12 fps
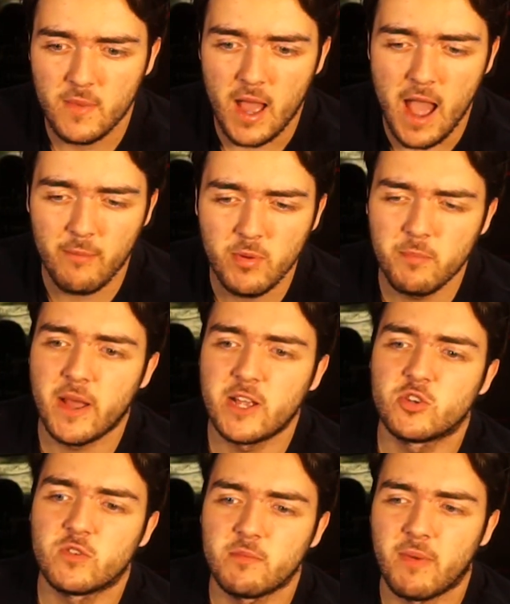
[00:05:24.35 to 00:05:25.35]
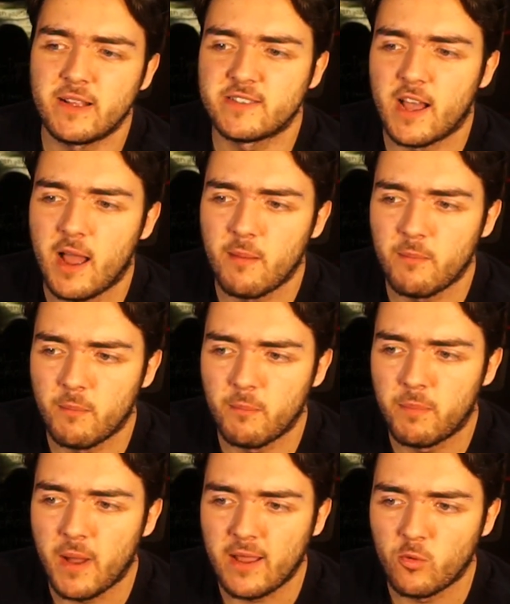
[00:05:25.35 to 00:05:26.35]
I've been measuring my time
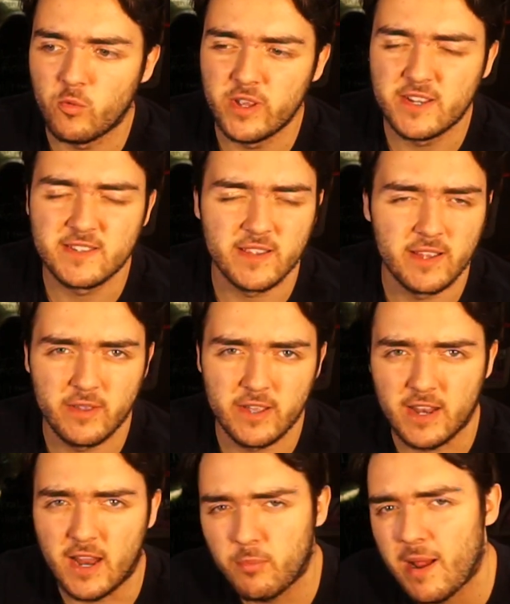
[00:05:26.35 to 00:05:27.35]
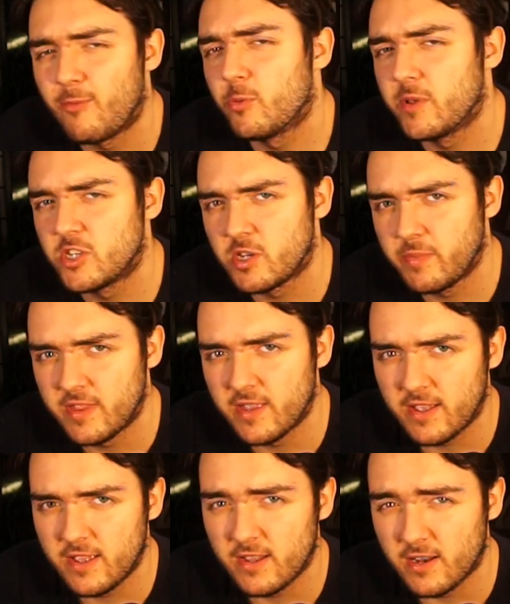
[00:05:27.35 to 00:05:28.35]
by weeks lately, and I probably should be
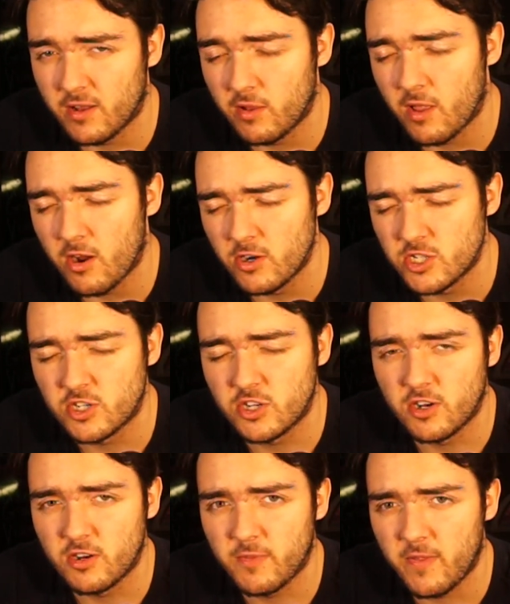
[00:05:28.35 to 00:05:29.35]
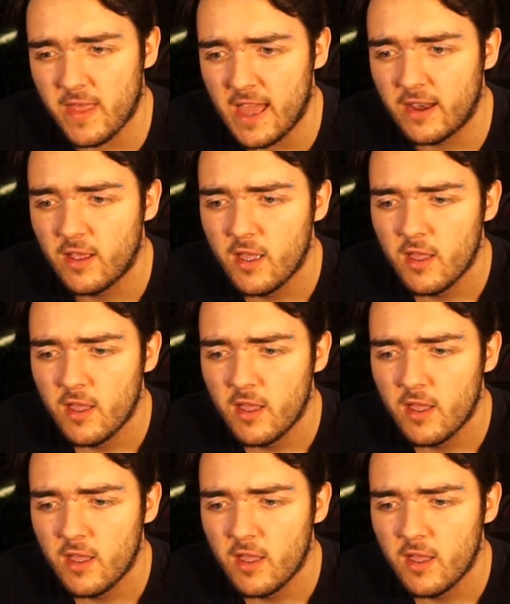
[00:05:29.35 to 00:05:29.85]
thinking in a larger term than that.